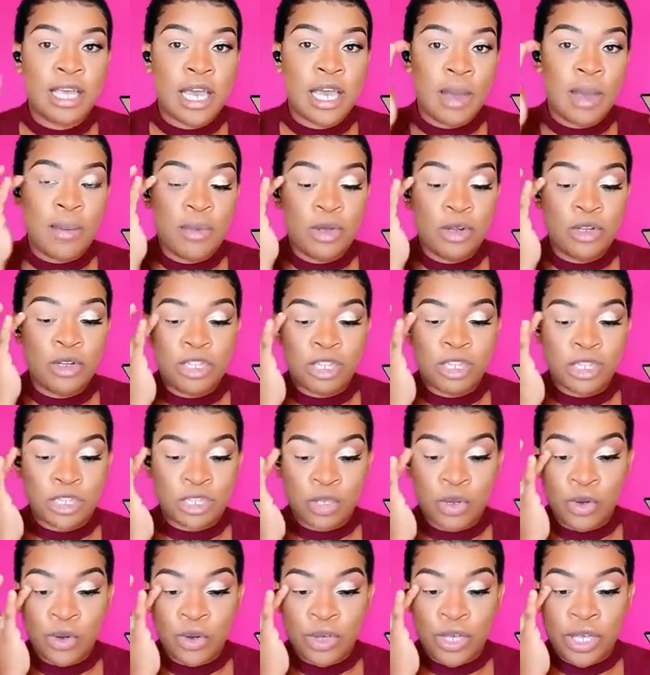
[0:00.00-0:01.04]
I'm gonna just
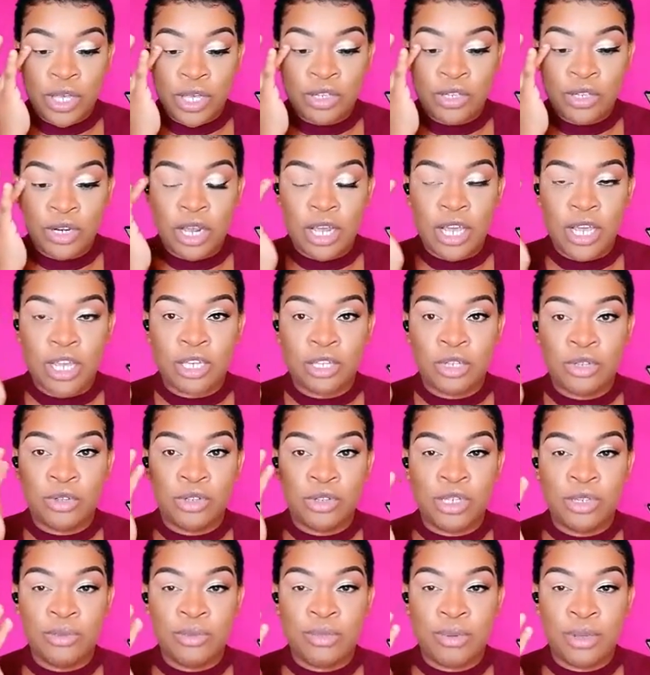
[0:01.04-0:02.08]
go and try to
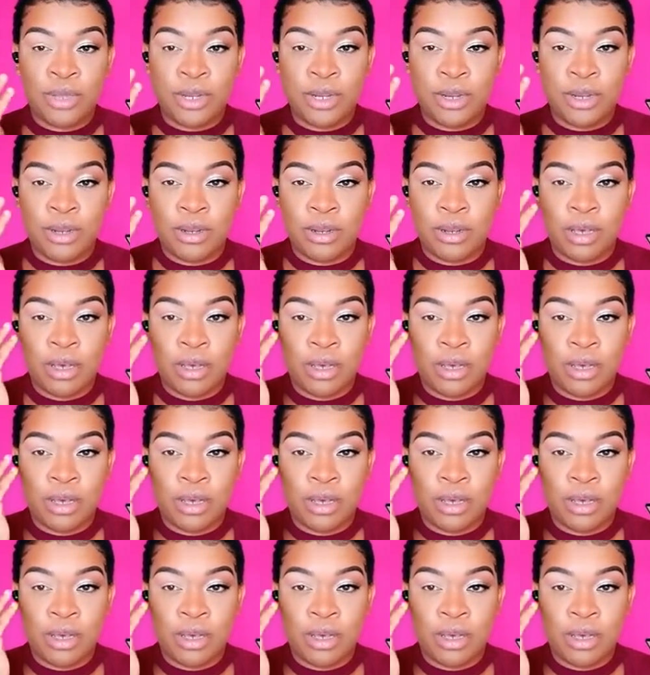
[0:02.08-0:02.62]
deepen